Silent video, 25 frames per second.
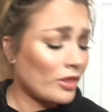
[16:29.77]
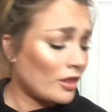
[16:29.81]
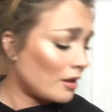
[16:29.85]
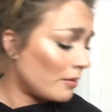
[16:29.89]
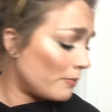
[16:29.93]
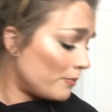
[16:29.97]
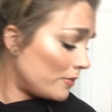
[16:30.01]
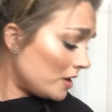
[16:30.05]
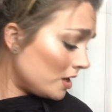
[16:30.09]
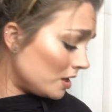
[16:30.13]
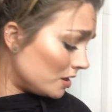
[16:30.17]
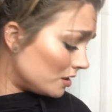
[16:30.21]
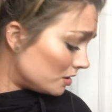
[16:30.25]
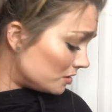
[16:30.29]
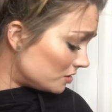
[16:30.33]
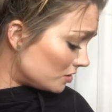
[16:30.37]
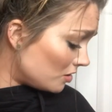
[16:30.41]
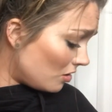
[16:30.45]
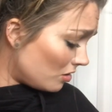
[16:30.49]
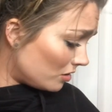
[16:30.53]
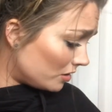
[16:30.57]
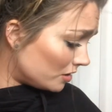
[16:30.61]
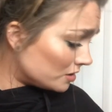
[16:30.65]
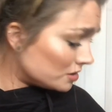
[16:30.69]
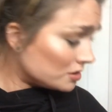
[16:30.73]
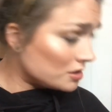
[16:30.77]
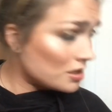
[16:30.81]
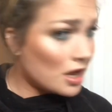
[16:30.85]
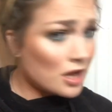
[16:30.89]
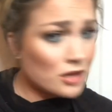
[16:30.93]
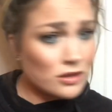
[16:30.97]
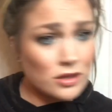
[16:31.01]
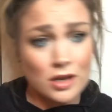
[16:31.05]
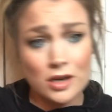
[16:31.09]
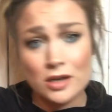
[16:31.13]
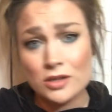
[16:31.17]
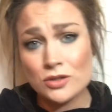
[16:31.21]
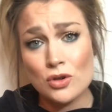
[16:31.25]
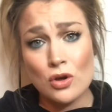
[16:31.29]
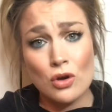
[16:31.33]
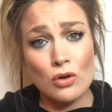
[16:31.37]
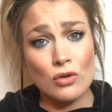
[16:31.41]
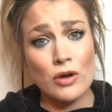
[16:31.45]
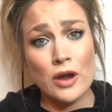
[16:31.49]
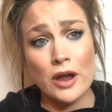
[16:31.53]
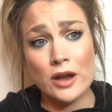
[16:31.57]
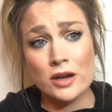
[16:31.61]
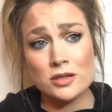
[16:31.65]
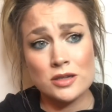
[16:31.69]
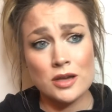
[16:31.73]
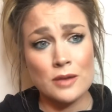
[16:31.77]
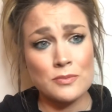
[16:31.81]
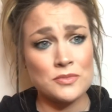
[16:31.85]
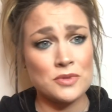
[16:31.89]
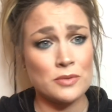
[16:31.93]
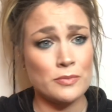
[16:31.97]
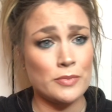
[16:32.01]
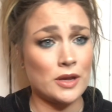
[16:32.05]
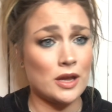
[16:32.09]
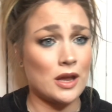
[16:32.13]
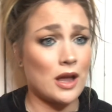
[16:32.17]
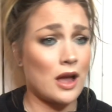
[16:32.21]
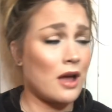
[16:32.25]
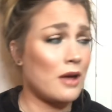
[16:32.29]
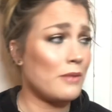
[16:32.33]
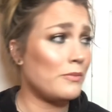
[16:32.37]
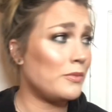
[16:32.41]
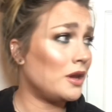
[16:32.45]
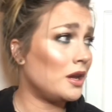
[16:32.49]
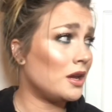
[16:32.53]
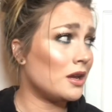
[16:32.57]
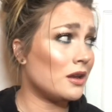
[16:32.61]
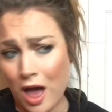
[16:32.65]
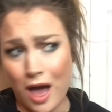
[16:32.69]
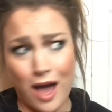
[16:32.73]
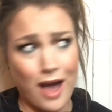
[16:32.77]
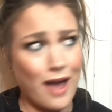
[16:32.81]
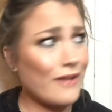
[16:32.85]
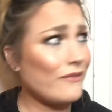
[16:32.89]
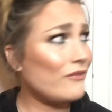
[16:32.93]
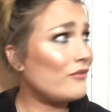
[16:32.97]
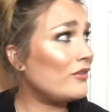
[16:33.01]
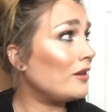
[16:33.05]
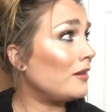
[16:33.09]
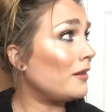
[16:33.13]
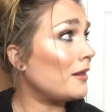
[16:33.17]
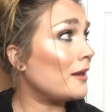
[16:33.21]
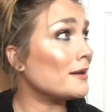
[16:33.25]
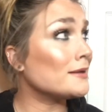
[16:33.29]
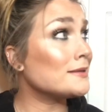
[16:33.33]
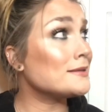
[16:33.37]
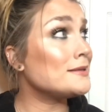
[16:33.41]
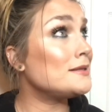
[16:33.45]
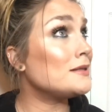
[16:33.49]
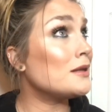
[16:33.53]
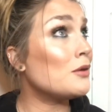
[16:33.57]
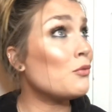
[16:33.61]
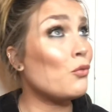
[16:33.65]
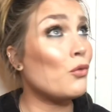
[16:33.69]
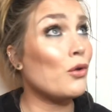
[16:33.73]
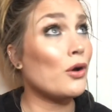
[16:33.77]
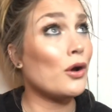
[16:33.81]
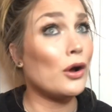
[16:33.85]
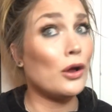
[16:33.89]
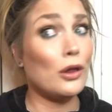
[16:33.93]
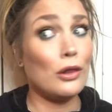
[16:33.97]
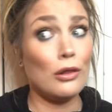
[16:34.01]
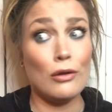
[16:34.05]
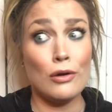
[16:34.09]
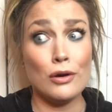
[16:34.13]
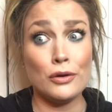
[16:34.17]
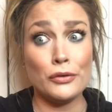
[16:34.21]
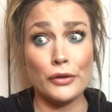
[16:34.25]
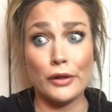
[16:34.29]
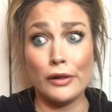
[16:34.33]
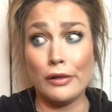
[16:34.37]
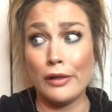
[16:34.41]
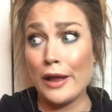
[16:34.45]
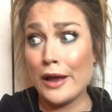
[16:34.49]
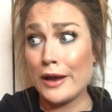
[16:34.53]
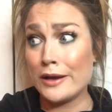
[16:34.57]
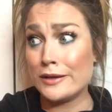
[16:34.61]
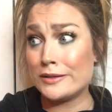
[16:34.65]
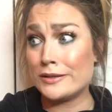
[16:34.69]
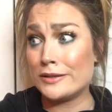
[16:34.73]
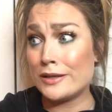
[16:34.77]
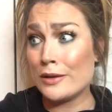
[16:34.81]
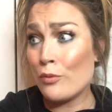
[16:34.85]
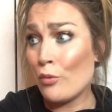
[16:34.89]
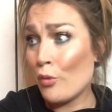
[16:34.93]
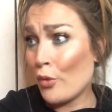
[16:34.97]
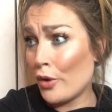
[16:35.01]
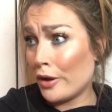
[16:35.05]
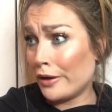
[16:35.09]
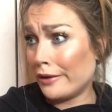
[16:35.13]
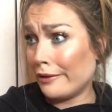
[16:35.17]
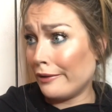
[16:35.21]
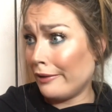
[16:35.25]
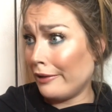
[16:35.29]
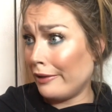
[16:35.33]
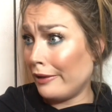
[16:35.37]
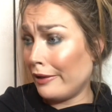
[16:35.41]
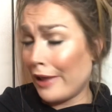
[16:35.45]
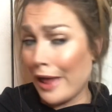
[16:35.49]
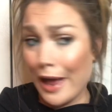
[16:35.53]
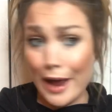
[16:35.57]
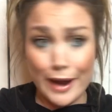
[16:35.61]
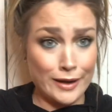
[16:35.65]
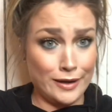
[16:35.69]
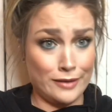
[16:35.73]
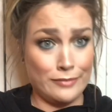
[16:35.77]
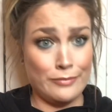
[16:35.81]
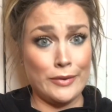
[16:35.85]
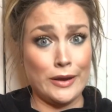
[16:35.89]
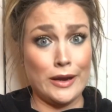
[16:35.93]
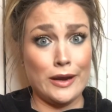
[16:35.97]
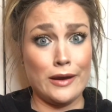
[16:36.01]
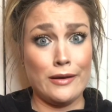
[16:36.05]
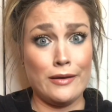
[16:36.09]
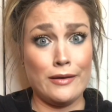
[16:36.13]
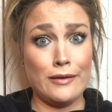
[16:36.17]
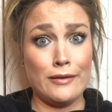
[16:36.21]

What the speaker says: Being an adult is not that it's all cracked up to be. I mean, I feel like somewhere along the line, someone lied to me.